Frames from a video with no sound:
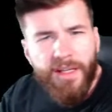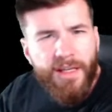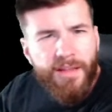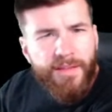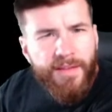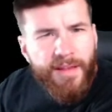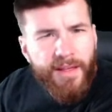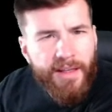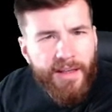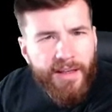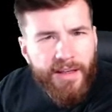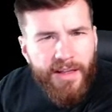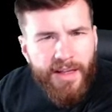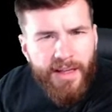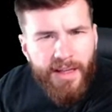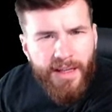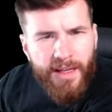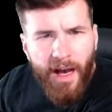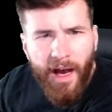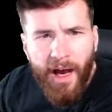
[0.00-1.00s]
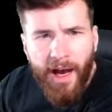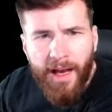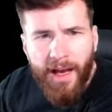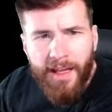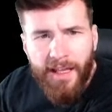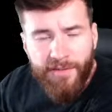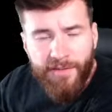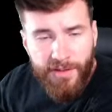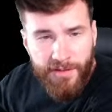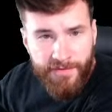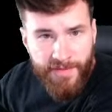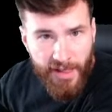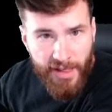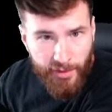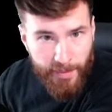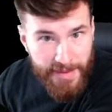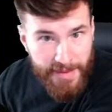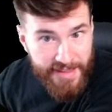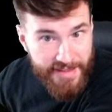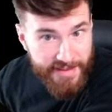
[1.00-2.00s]
And then if
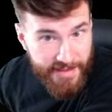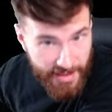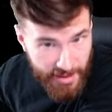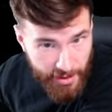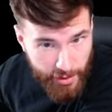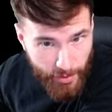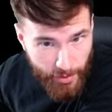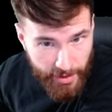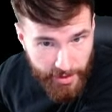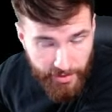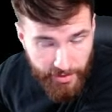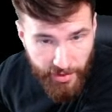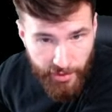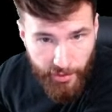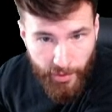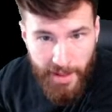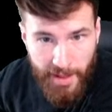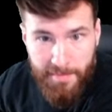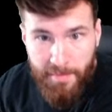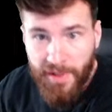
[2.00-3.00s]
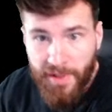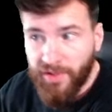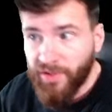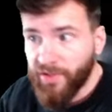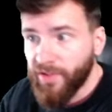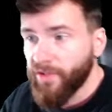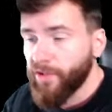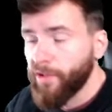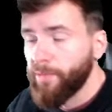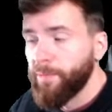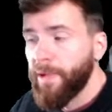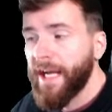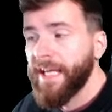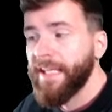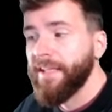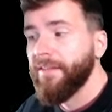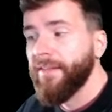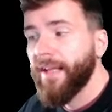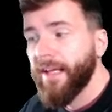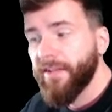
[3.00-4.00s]
investment decreases, right, businesses are
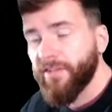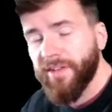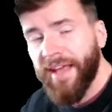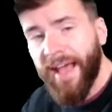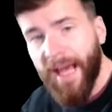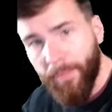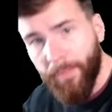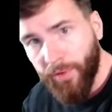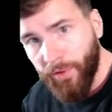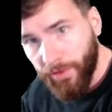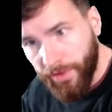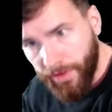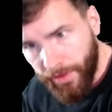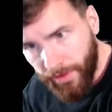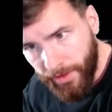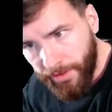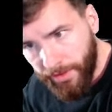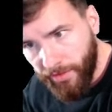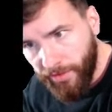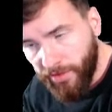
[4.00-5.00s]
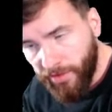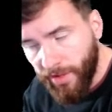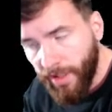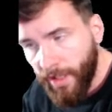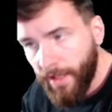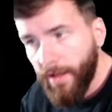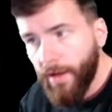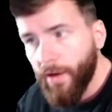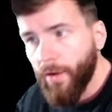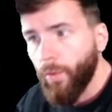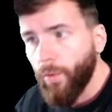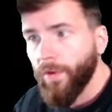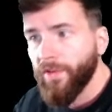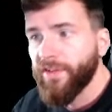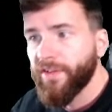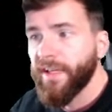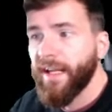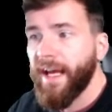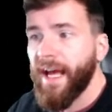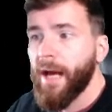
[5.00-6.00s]
buying less capital goods, what's
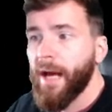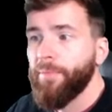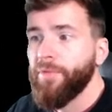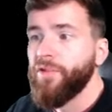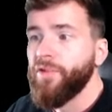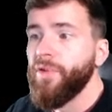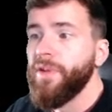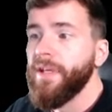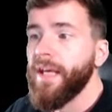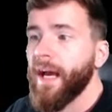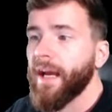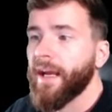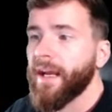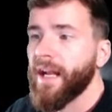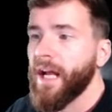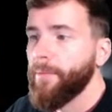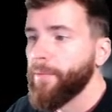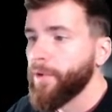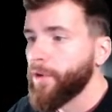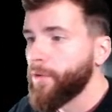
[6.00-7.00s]
going to happen to the economic